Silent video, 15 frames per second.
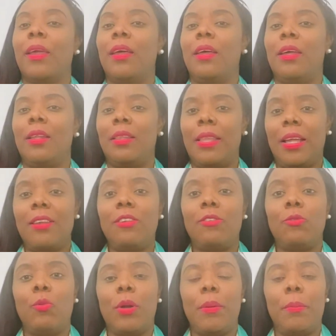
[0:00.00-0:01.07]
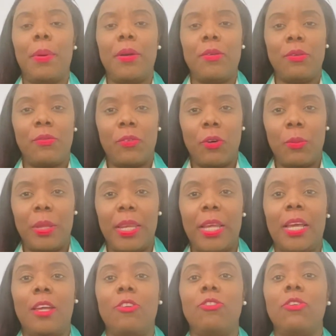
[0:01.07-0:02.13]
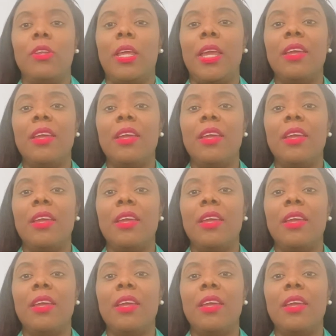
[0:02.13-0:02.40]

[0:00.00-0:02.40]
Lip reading: That's one barrier of communication.